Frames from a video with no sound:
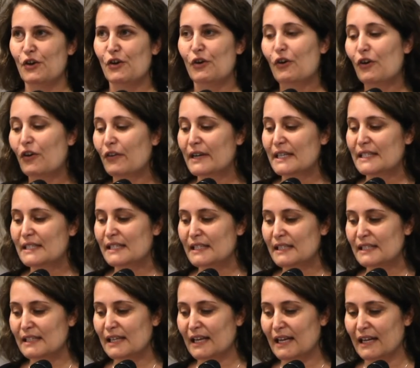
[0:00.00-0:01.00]
Or is
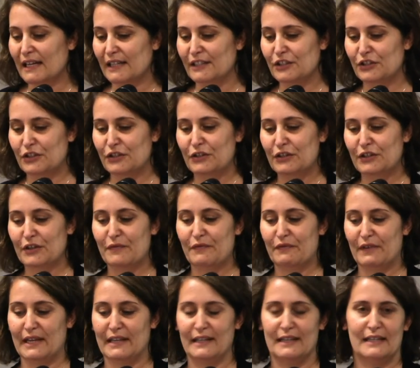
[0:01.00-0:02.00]
this a too
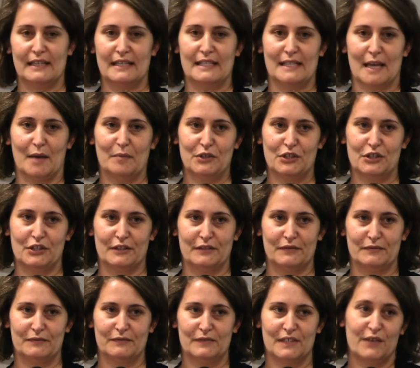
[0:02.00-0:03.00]
convenient assumption?
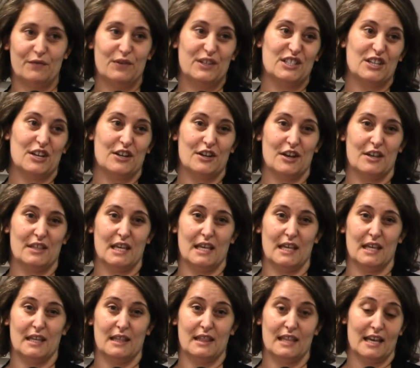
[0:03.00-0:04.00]
If we don't know
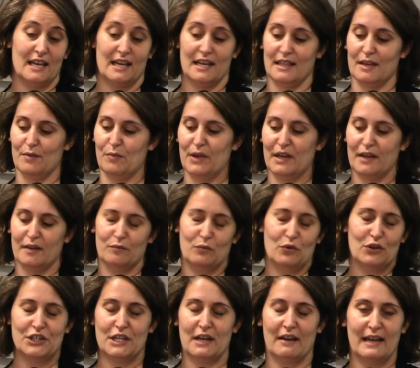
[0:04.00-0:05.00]
they're there, then we can
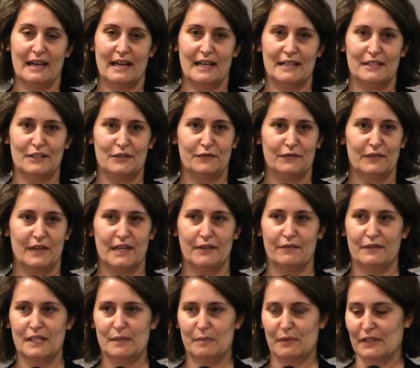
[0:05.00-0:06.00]
wash our hands of any
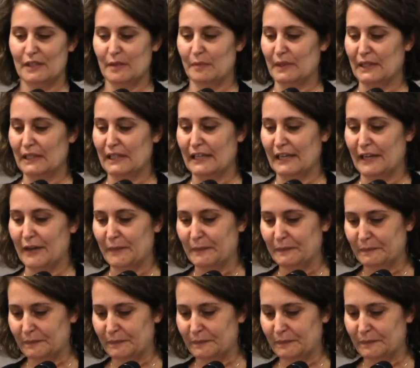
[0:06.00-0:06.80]
responsibility.